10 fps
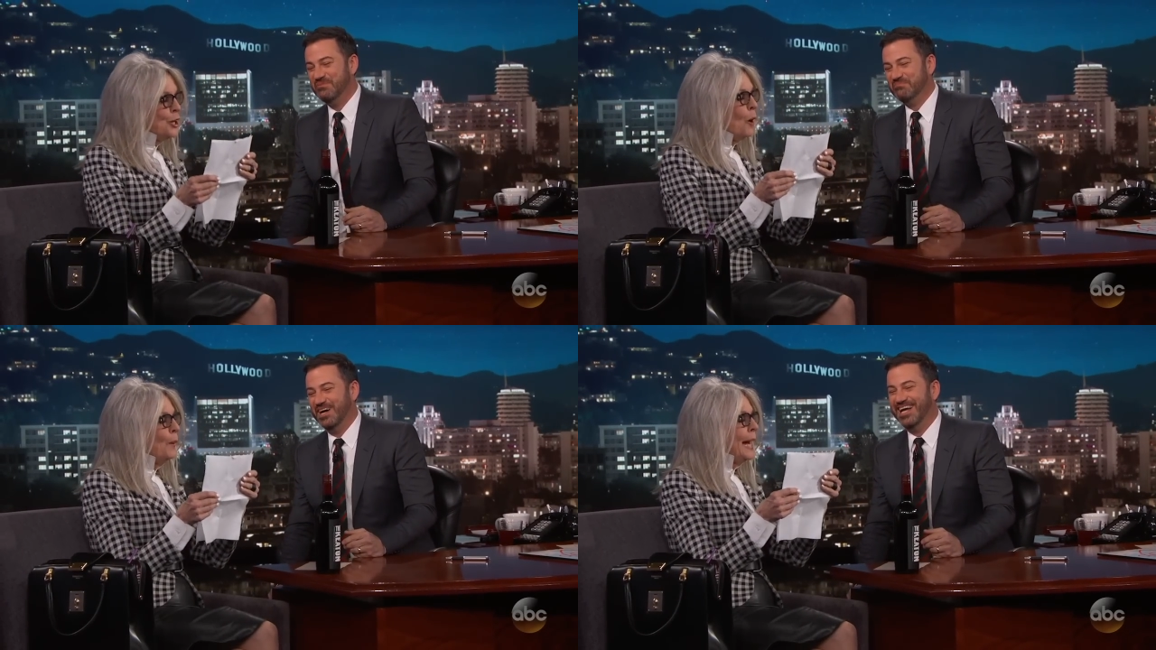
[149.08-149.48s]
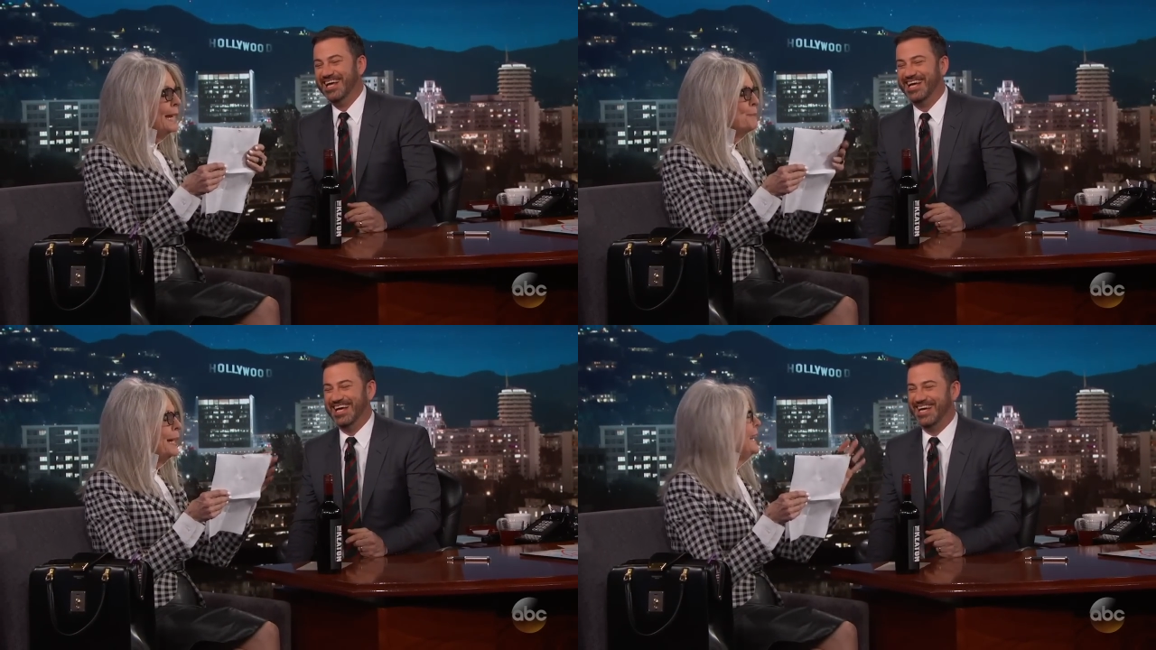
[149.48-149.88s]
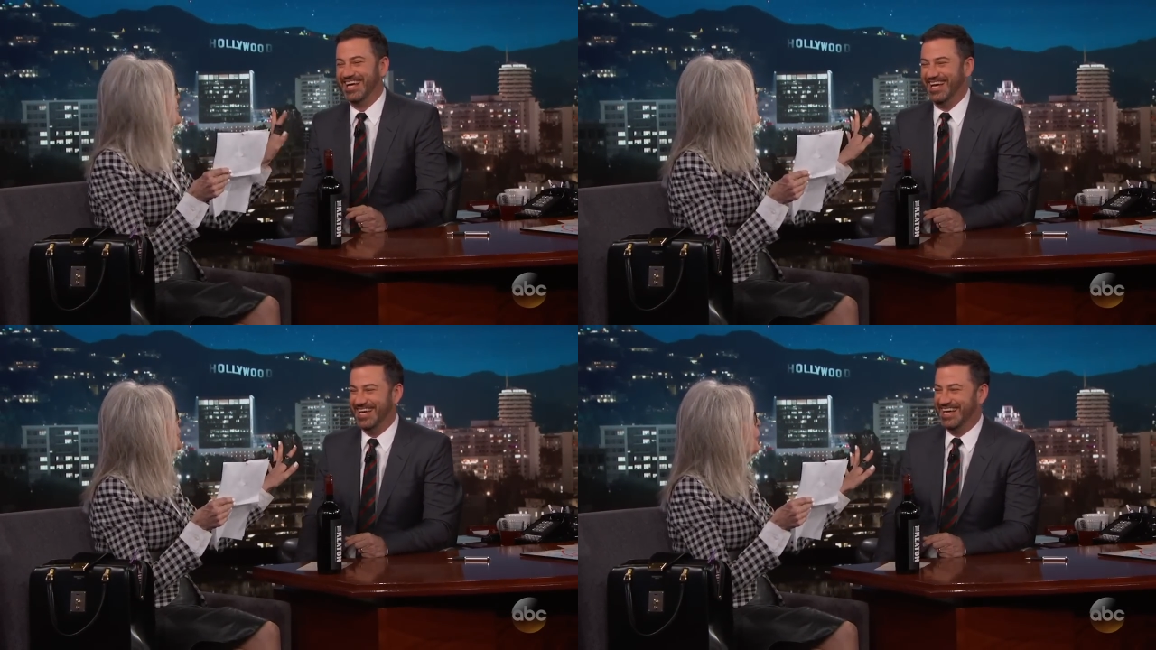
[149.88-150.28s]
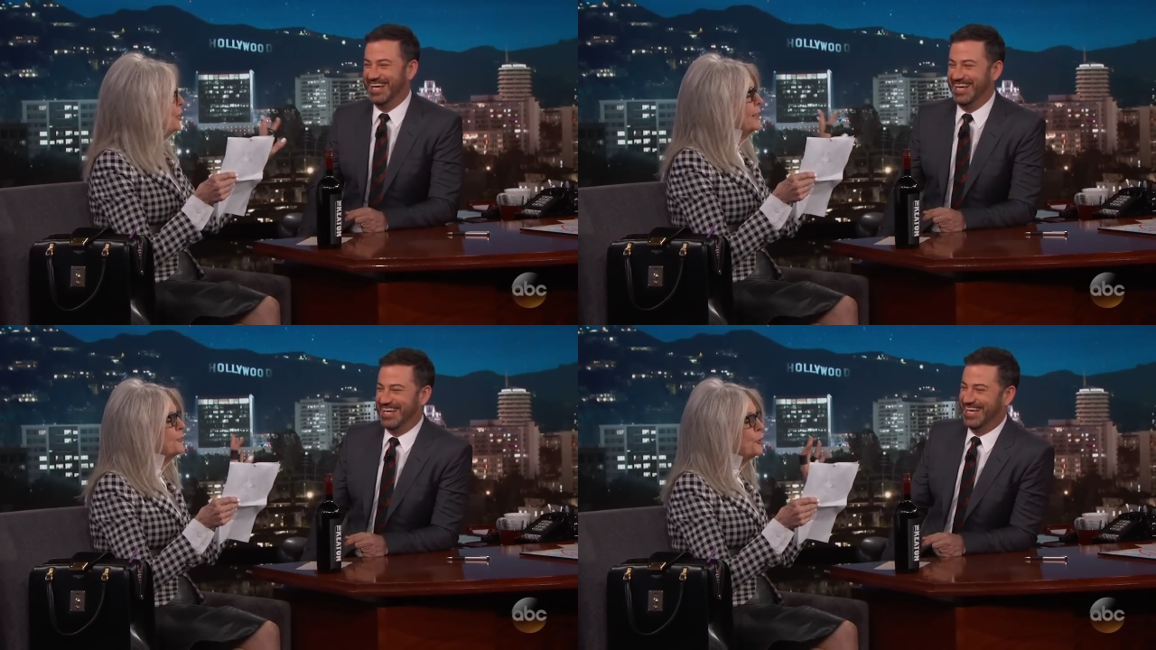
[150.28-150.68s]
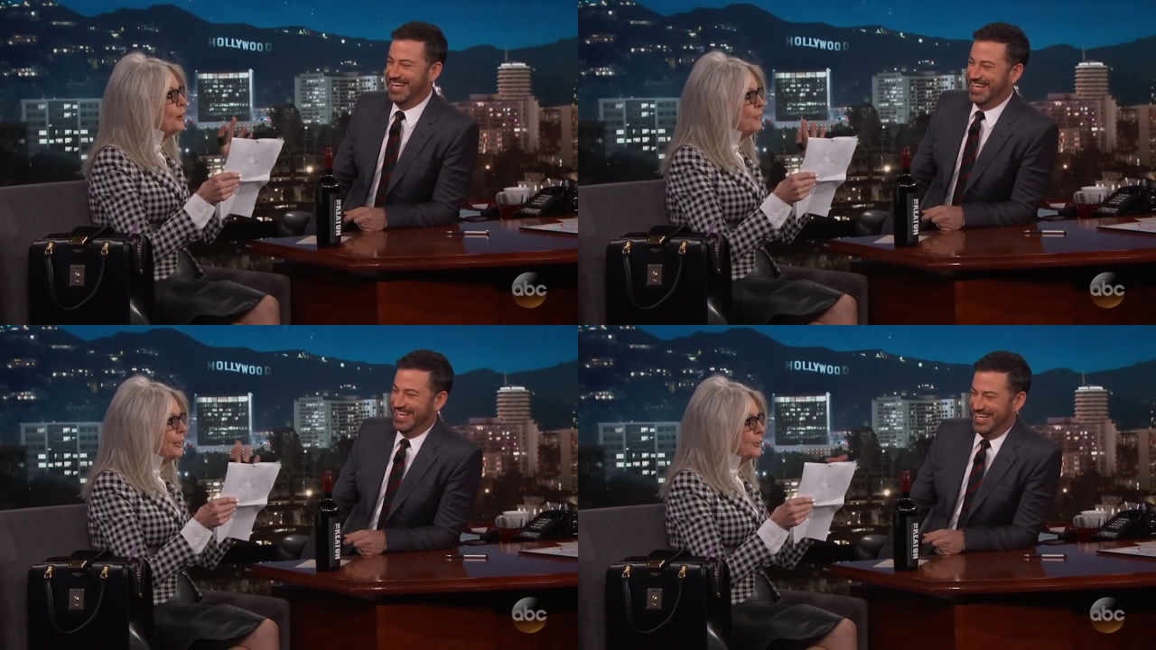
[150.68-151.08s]
Speaker 1: no, wait, but it's for it's for
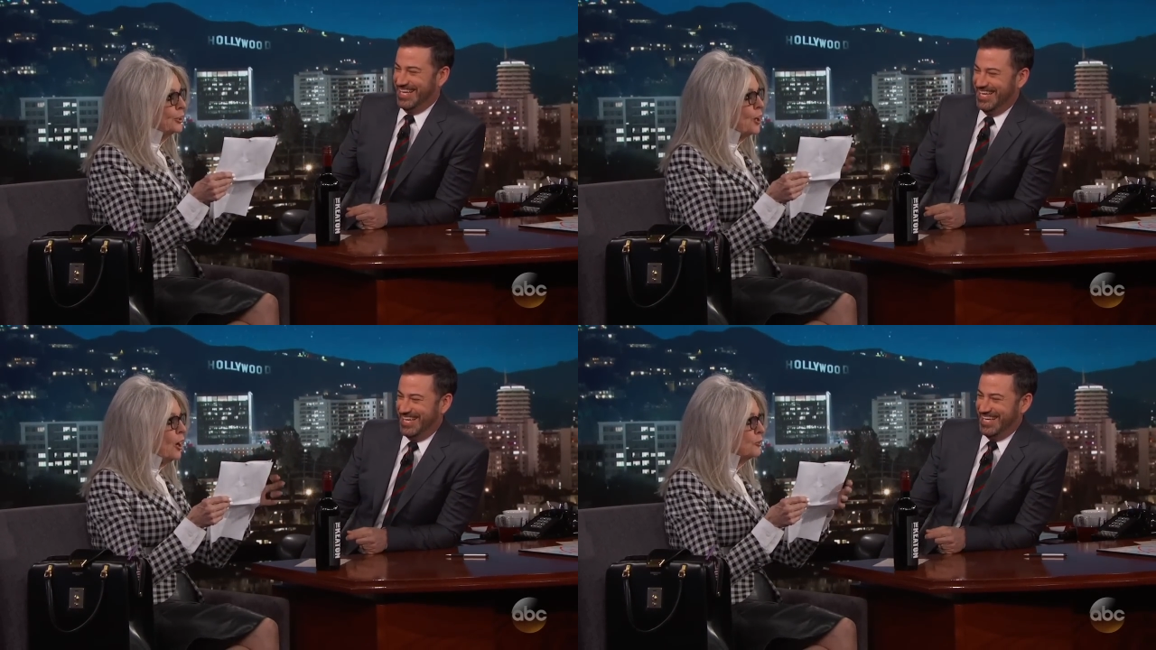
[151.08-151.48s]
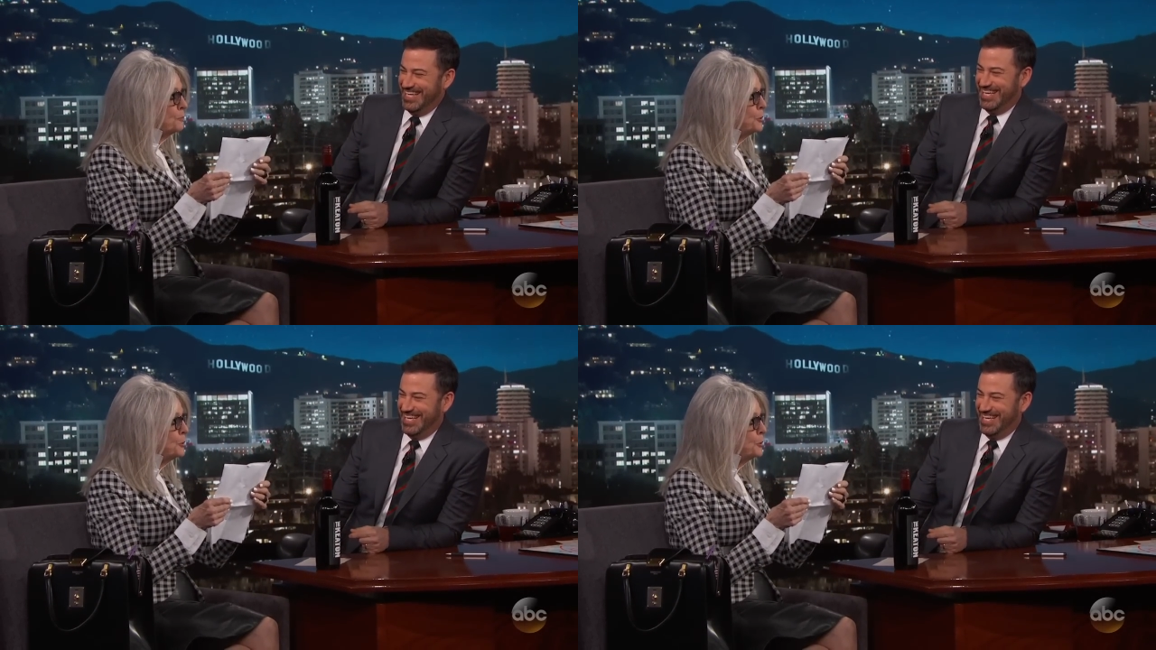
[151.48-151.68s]
a very good cause.